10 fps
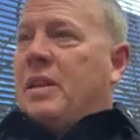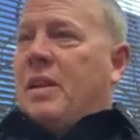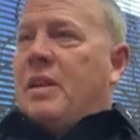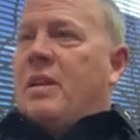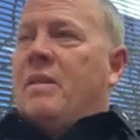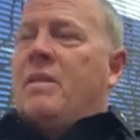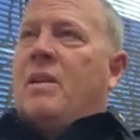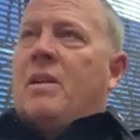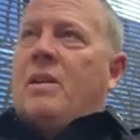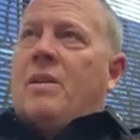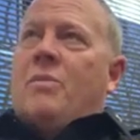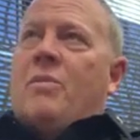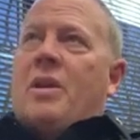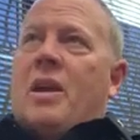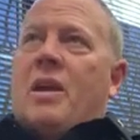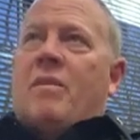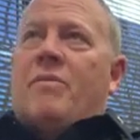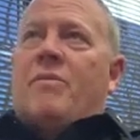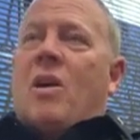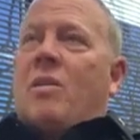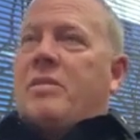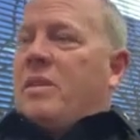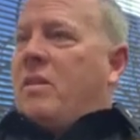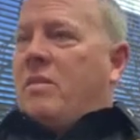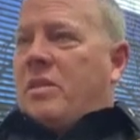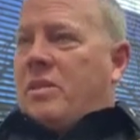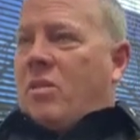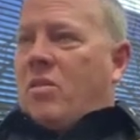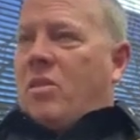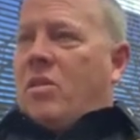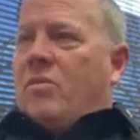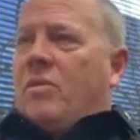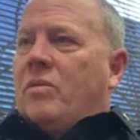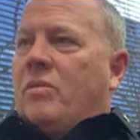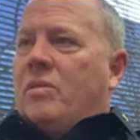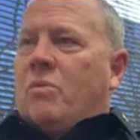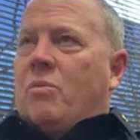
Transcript: and we have voluntarily turned over.